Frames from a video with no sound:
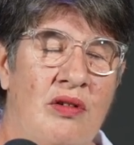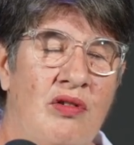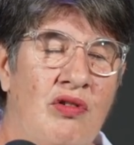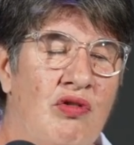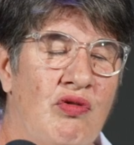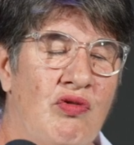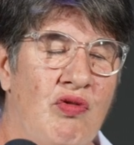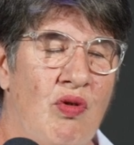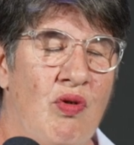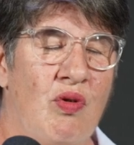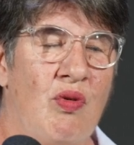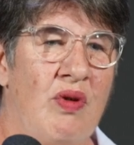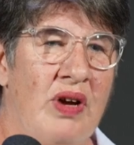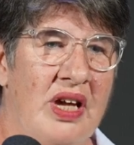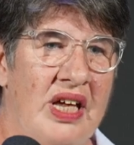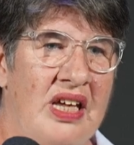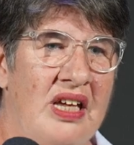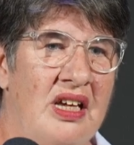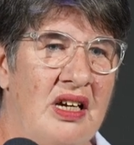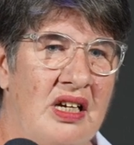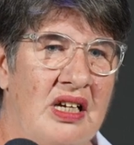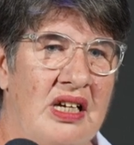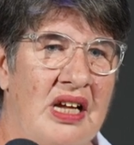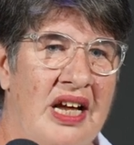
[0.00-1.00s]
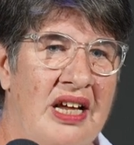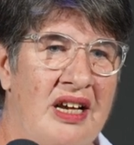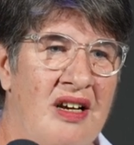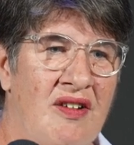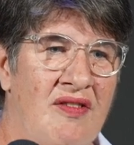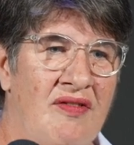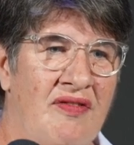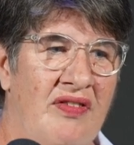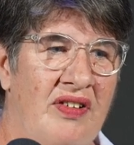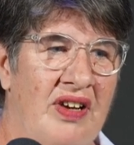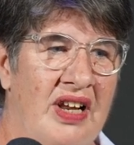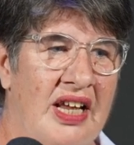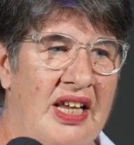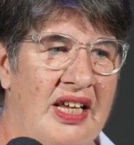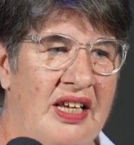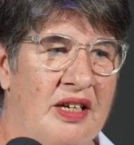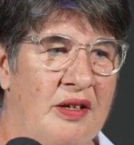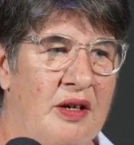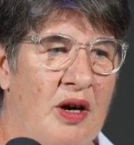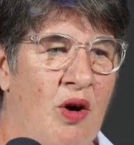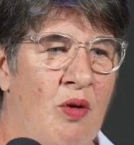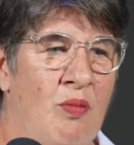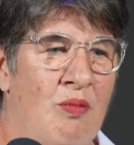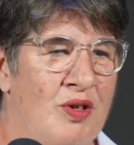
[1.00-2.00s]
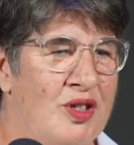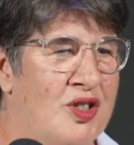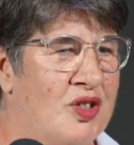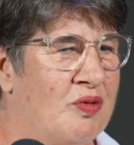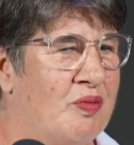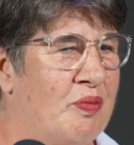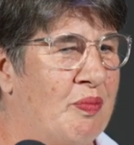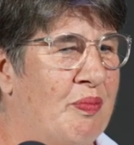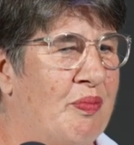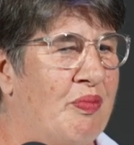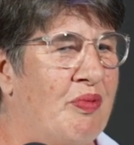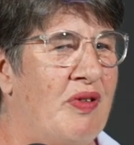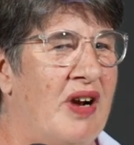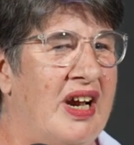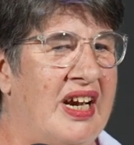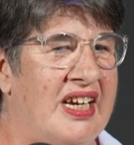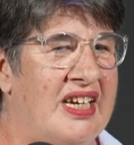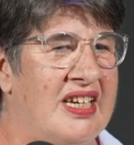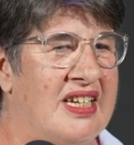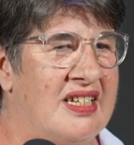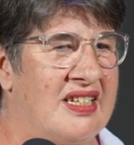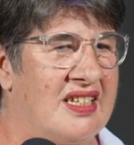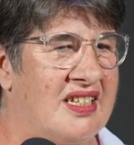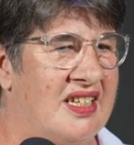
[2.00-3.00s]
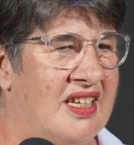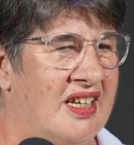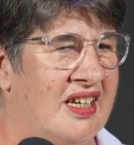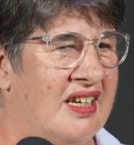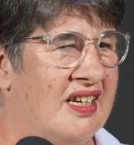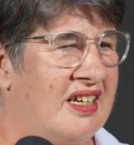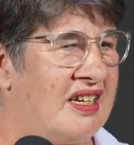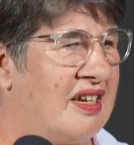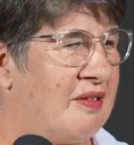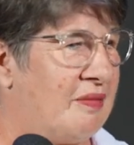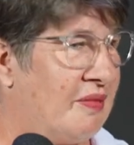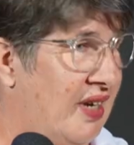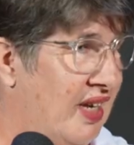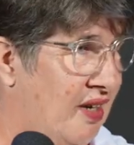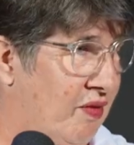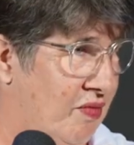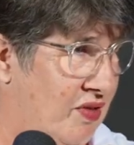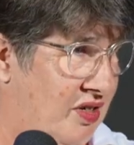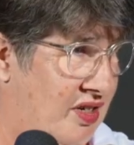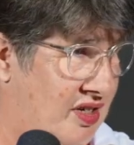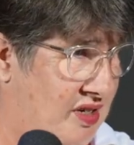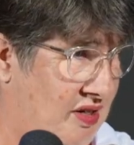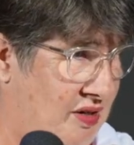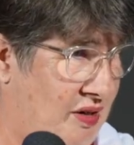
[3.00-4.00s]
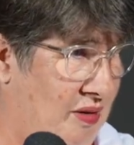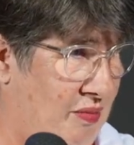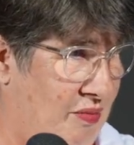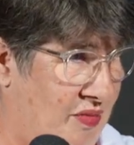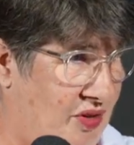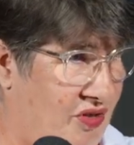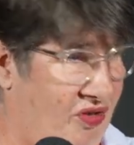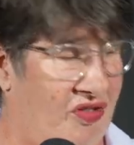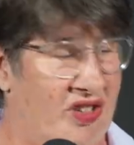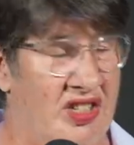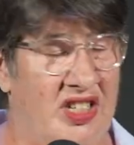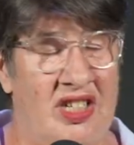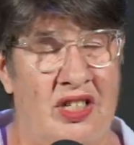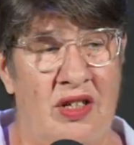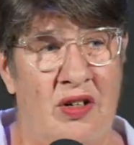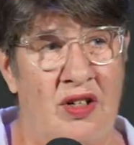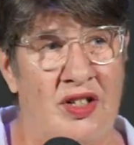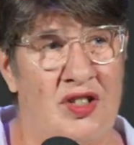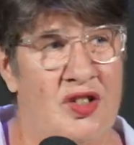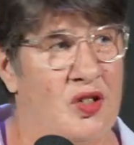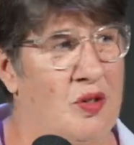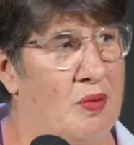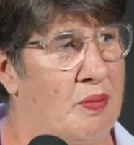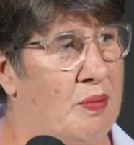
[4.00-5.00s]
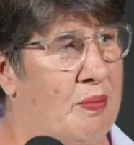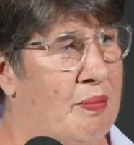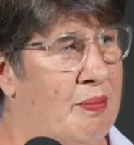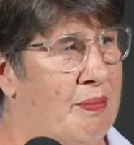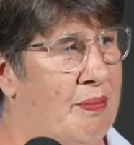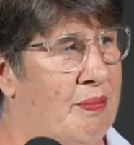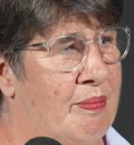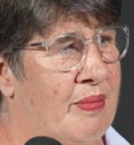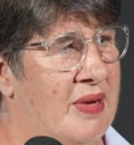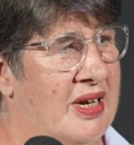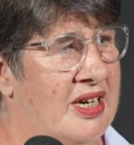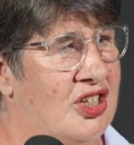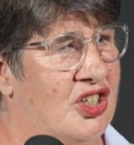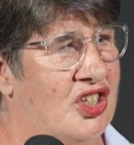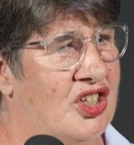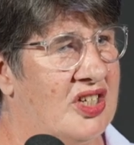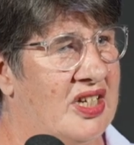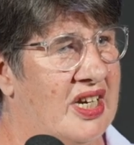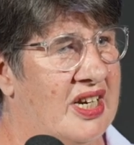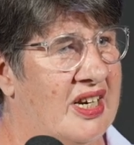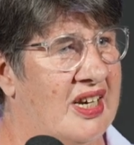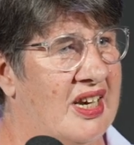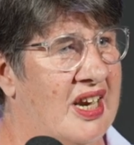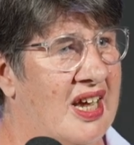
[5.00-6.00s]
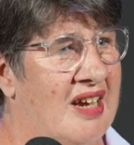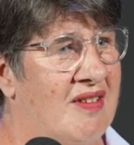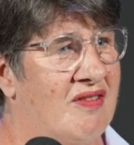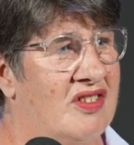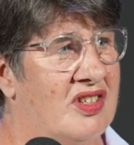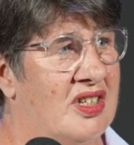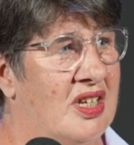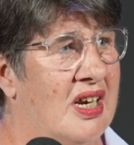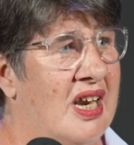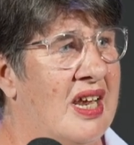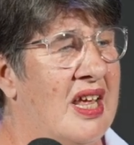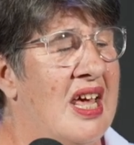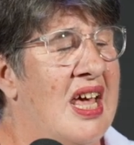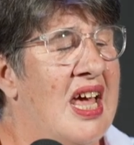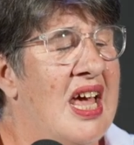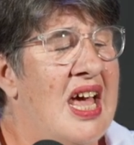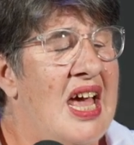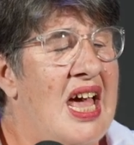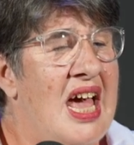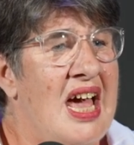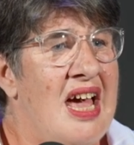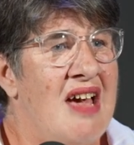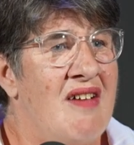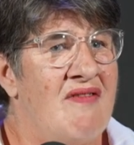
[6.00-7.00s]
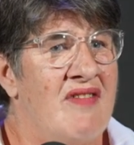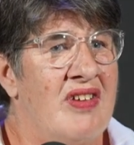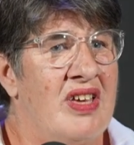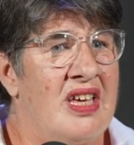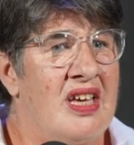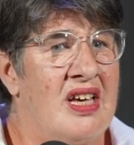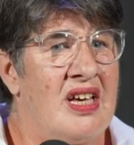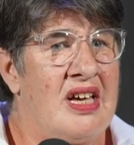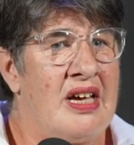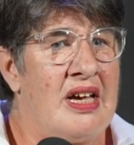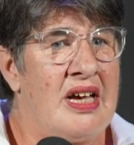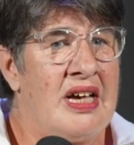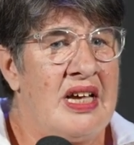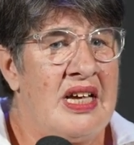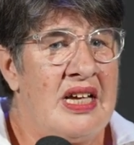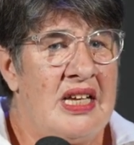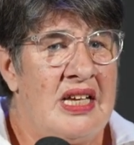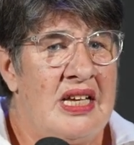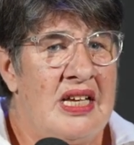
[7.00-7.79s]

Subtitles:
growing, kind of like almost practicing, like what Kristin also mentioned, that lifestyle, having an